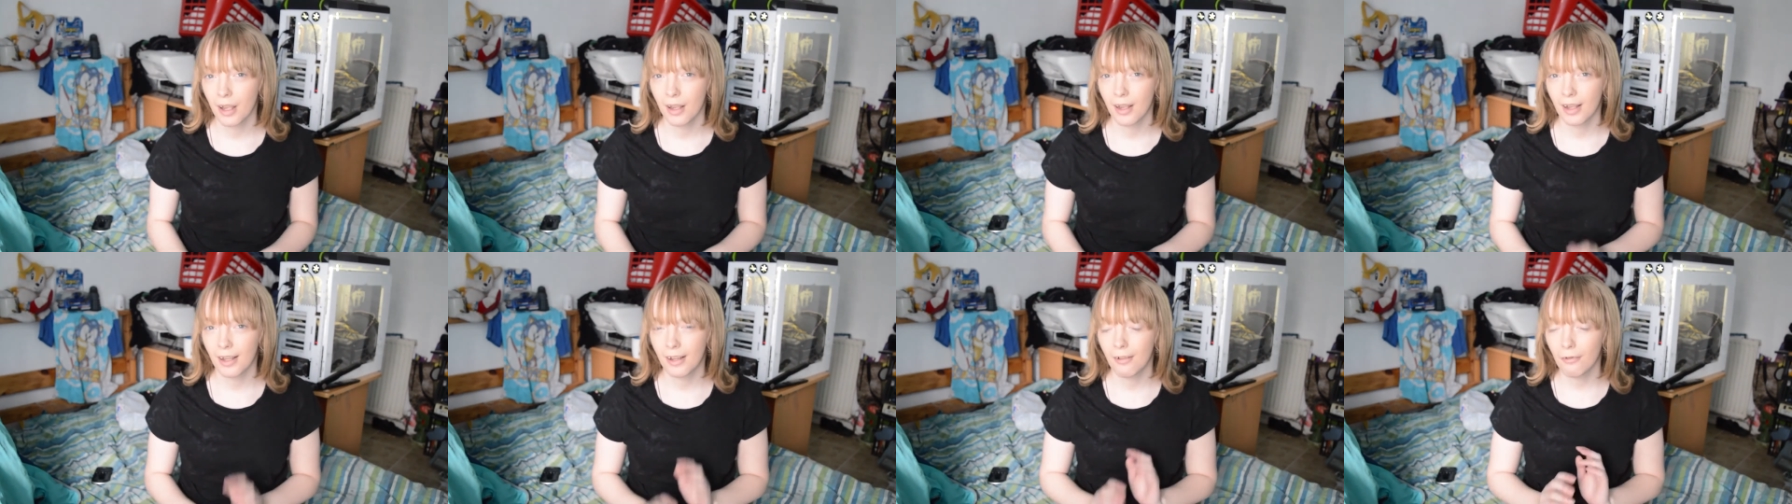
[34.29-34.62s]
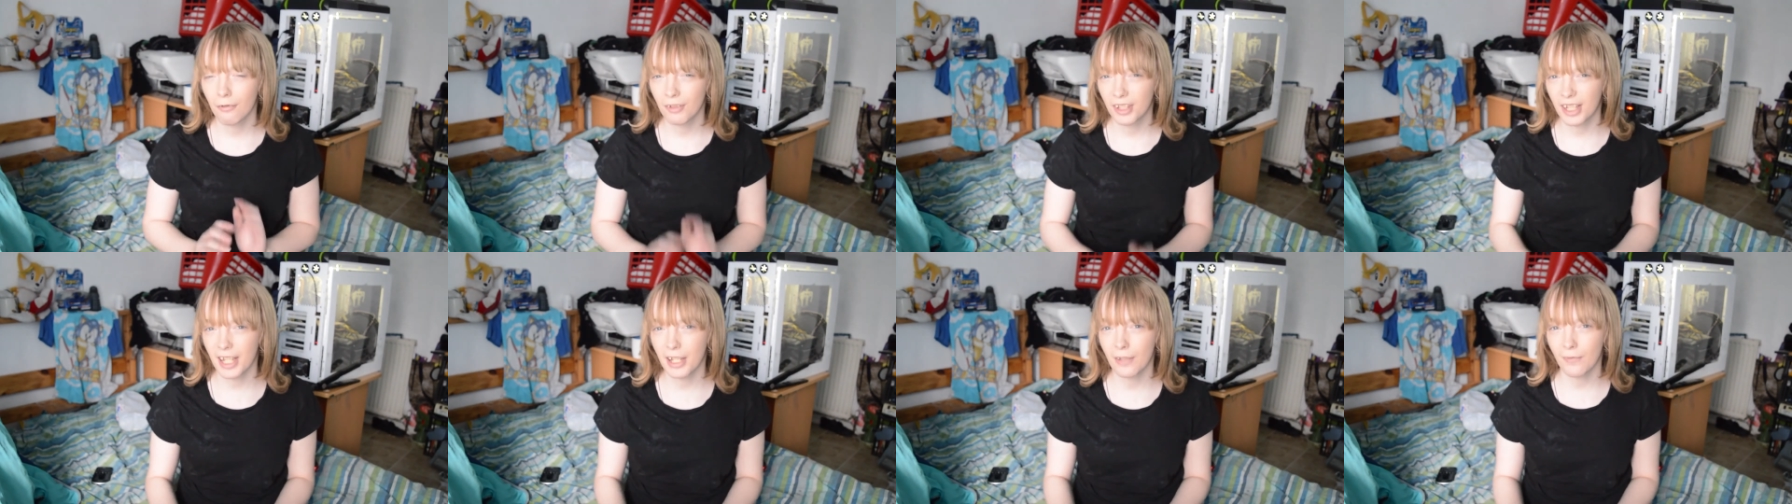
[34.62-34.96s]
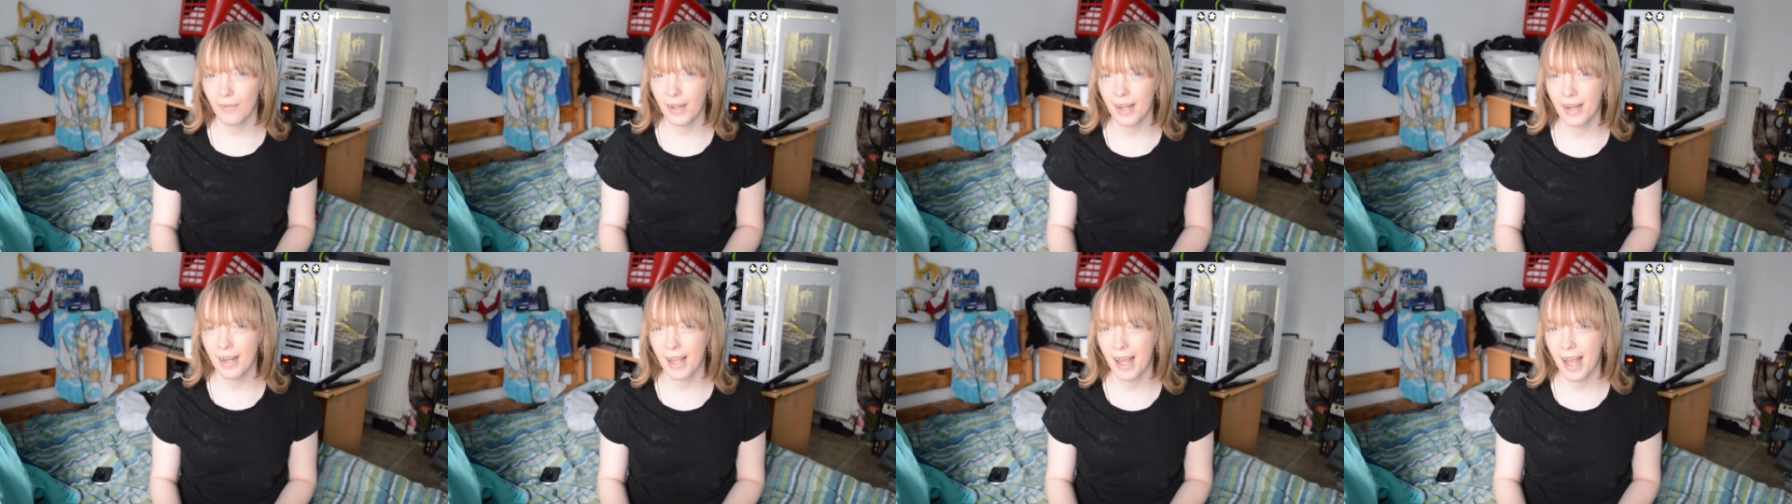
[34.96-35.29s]
And
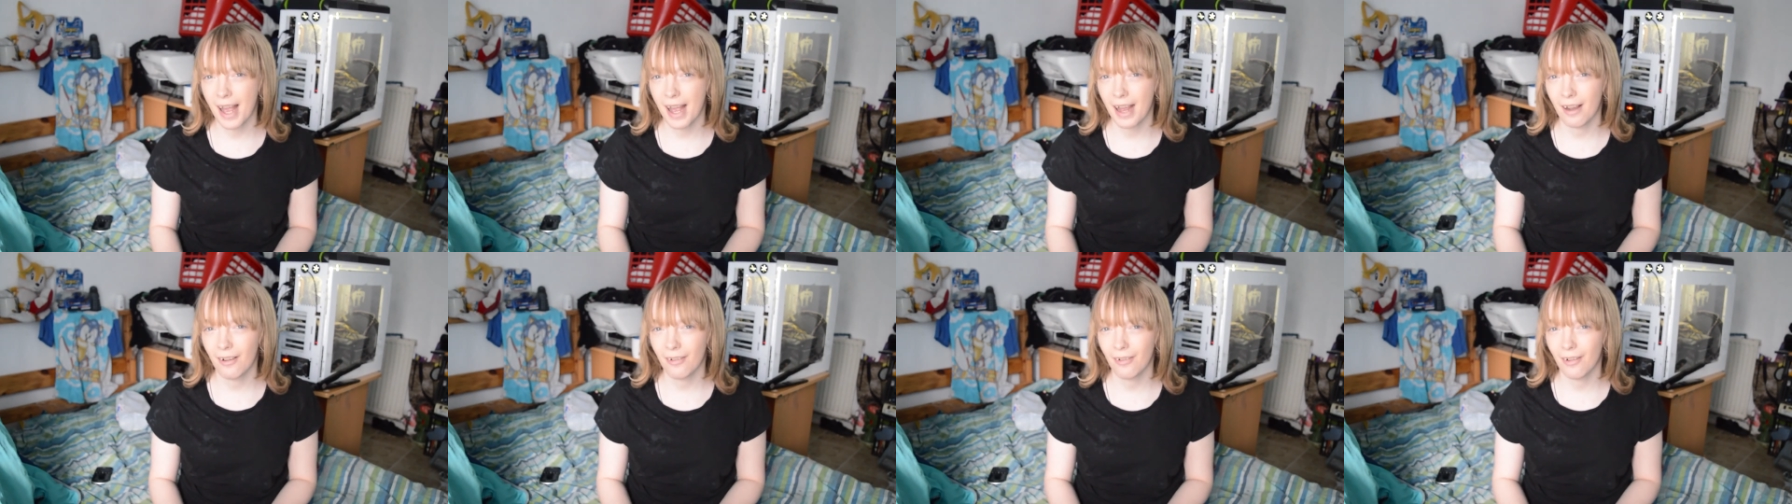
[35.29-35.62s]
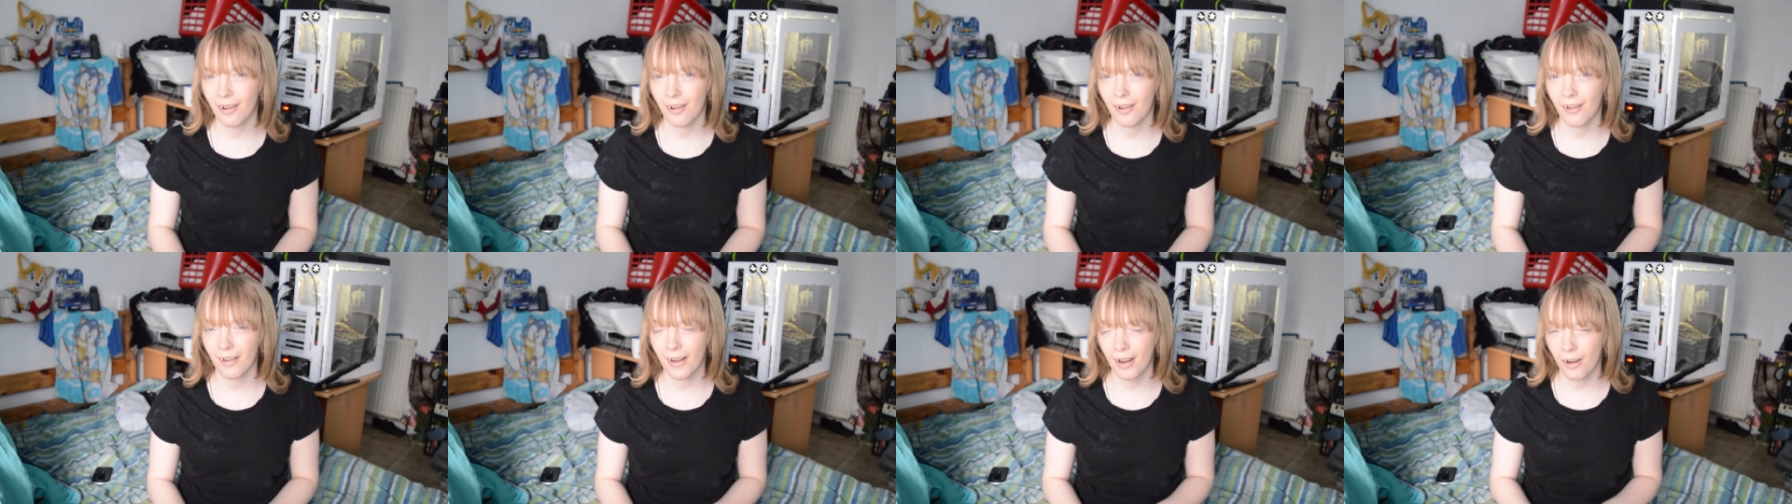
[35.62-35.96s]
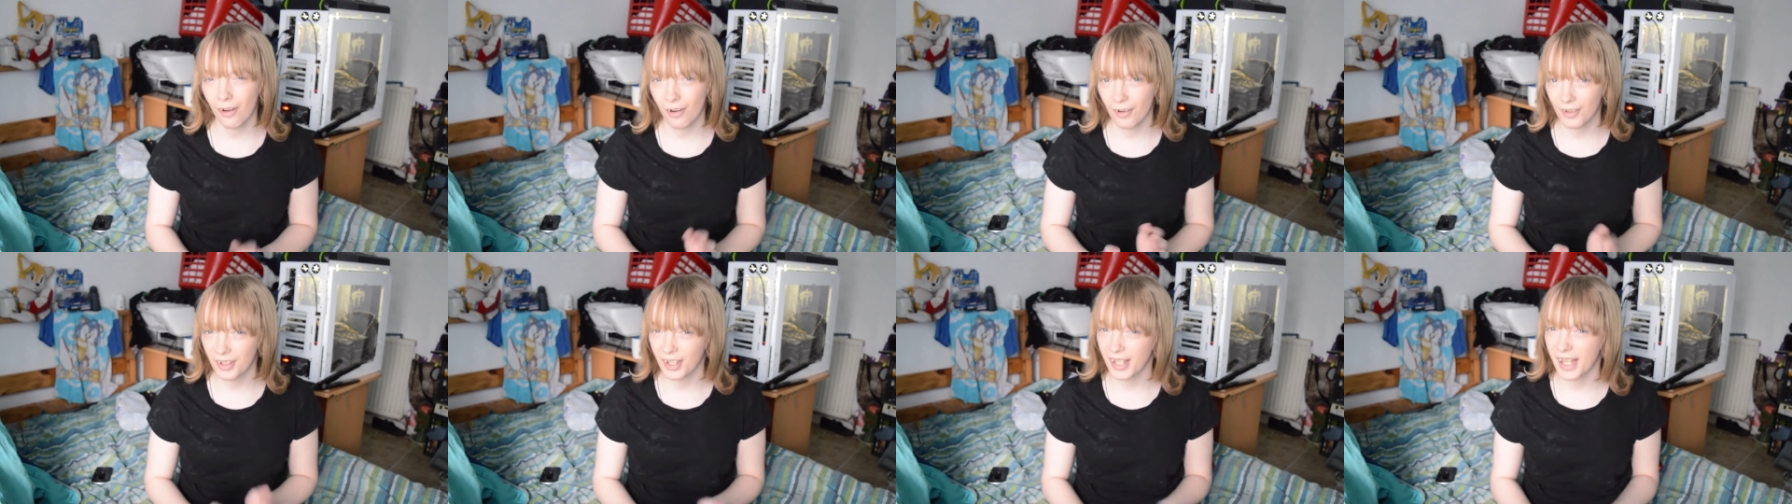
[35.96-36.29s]
considering how I
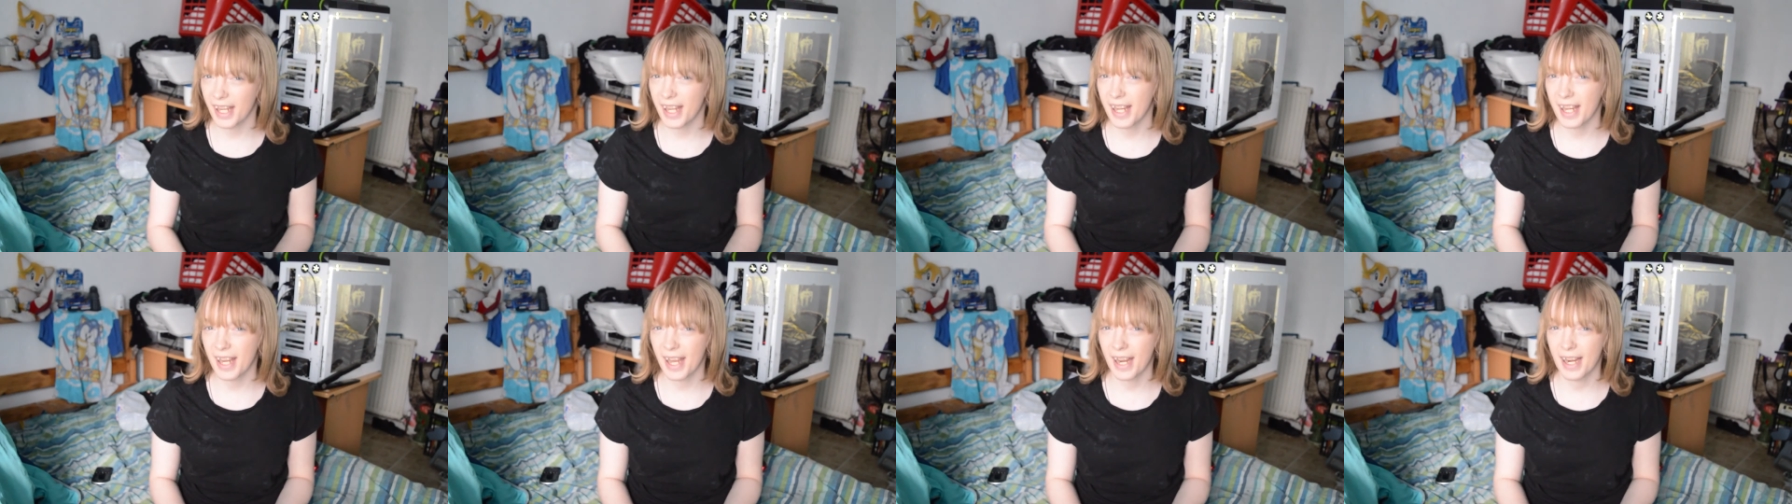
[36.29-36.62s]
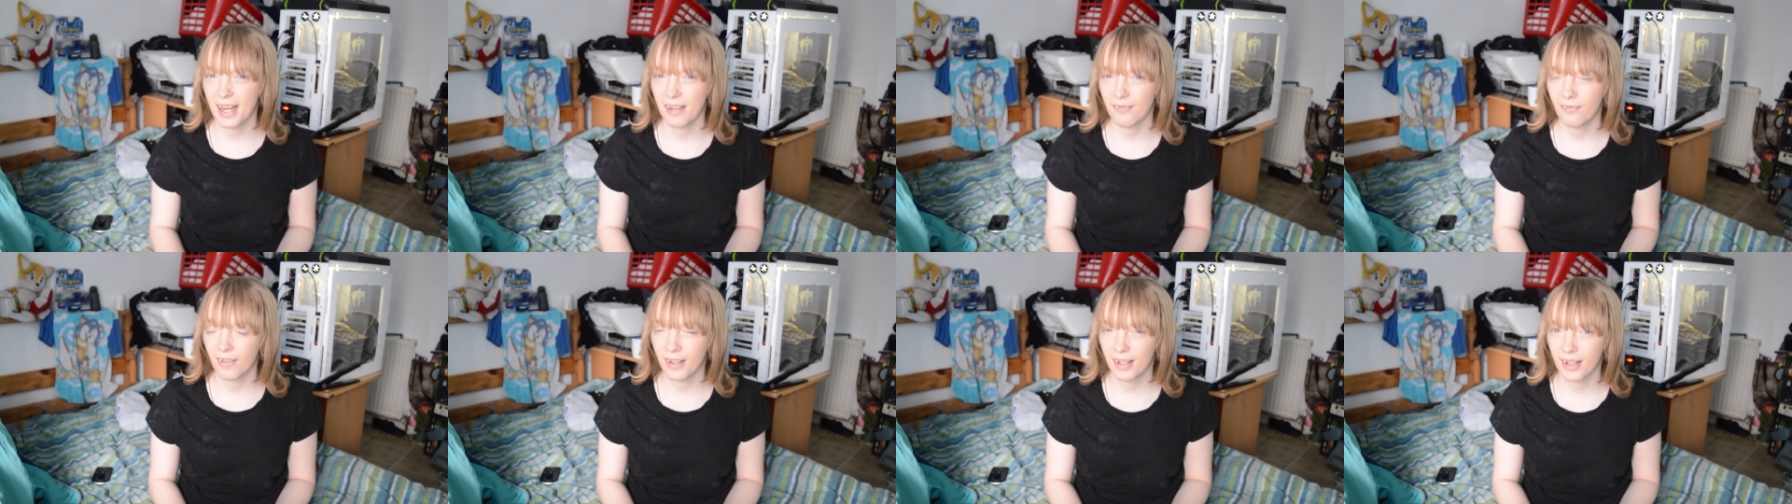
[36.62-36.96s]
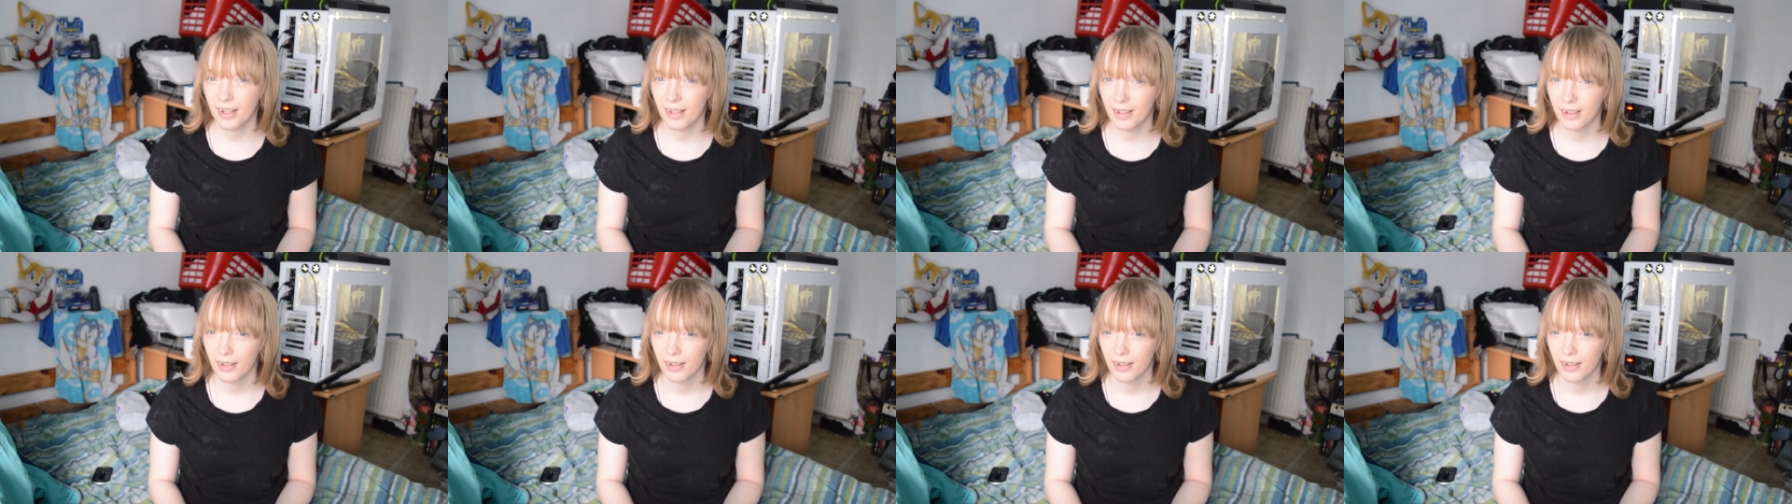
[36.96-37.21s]
hardly eat anything,